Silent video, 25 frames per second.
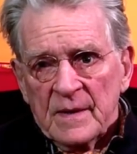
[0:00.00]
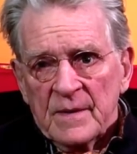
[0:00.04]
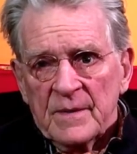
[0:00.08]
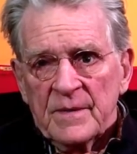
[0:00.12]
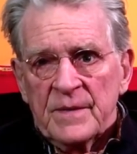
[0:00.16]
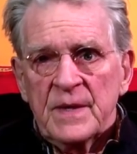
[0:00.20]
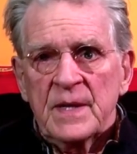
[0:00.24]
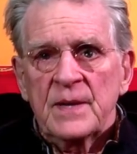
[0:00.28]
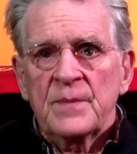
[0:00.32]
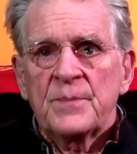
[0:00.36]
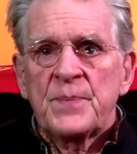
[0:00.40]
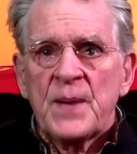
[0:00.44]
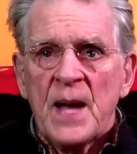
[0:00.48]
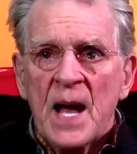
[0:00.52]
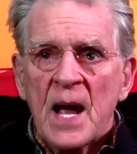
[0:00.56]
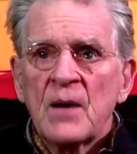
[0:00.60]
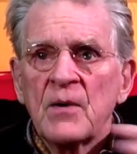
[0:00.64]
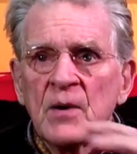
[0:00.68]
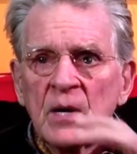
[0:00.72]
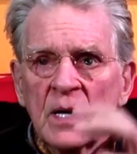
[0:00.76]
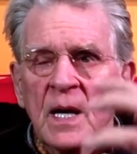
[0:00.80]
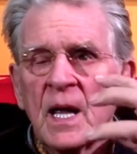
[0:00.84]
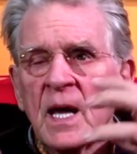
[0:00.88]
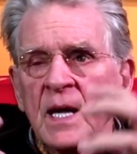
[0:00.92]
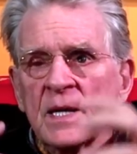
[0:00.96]
They
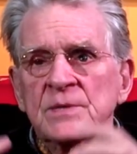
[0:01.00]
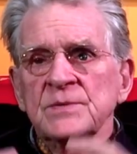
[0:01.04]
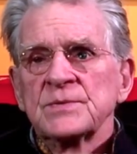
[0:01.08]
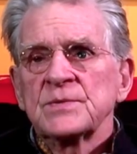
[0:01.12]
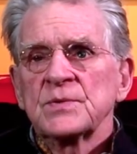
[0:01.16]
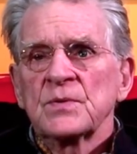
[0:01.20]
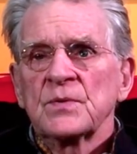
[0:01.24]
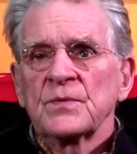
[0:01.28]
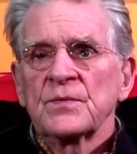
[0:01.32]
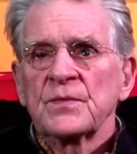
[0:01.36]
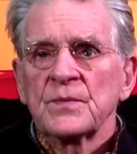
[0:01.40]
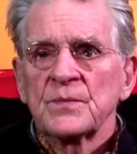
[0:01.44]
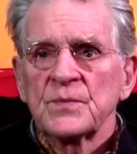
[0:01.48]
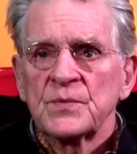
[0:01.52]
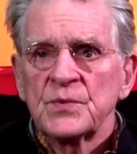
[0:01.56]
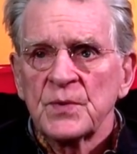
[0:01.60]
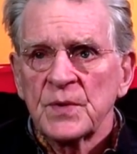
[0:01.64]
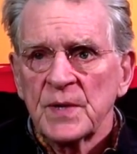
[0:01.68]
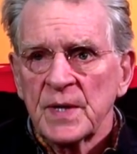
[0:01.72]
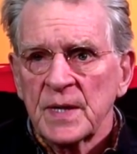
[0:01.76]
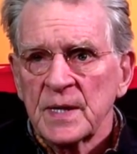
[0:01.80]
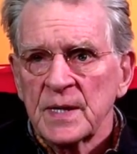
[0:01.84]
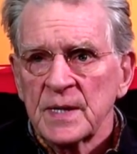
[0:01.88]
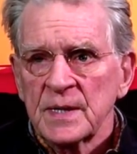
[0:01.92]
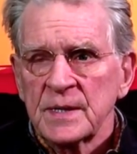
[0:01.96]
paralyze you from
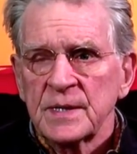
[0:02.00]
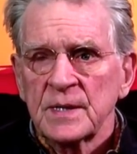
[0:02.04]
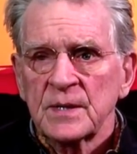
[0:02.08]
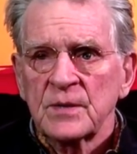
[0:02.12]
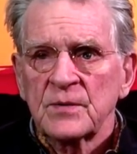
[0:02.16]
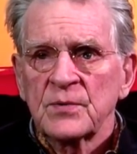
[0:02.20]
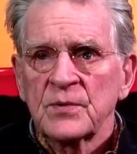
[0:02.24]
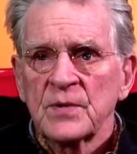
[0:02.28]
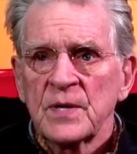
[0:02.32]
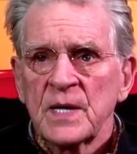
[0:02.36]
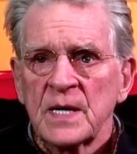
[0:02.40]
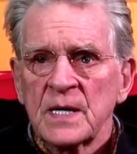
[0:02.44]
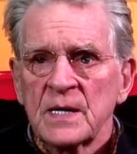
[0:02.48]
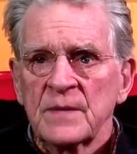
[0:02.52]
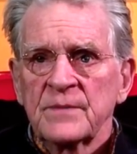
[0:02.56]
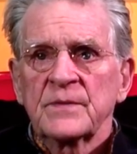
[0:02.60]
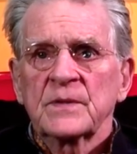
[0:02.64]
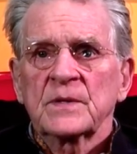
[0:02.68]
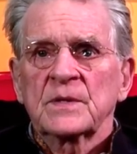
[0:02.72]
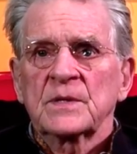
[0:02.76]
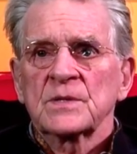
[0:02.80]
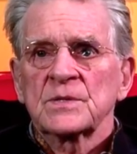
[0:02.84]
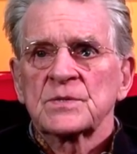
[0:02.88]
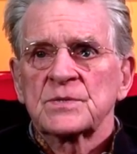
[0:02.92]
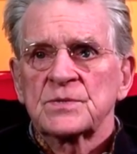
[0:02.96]
doing anything creative
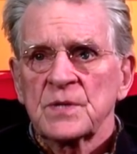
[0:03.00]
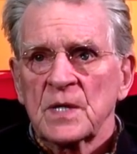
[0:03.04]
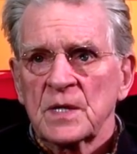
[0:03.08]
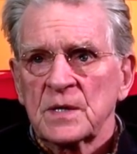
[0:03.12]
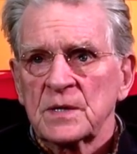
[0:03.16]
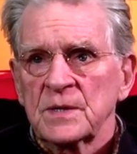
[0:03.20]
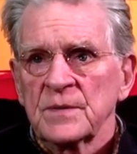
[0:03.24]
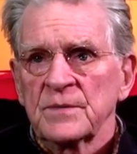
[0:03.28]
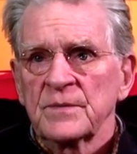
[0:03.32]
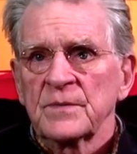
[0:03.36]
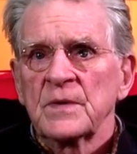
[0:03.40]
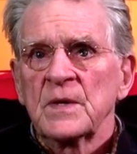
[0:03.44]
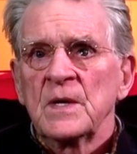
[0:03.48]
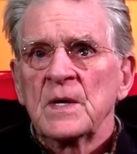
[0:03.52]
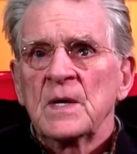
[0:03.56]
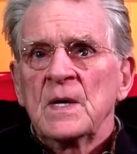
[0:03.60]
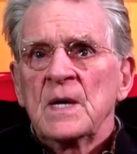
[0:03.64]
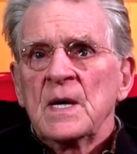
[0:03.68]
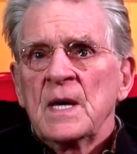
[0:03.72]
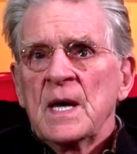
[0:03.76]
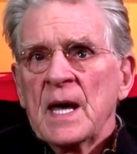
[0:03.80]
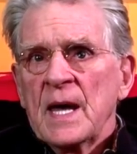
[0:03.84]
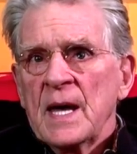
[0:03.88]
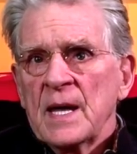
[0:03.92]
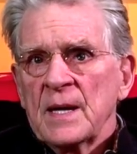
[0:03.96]
and constructive.
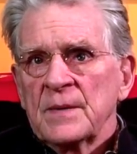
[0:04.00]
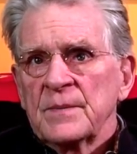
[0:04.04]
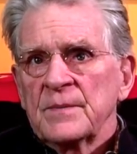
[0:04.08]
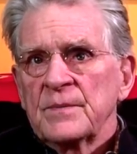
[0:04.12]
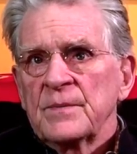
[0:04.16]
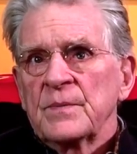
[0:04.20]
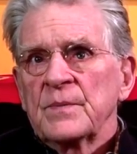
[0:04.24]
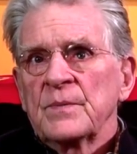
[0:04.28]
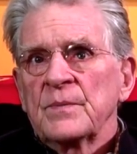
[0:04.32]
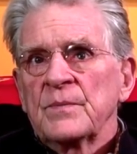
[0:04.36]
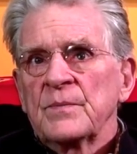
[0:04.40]
And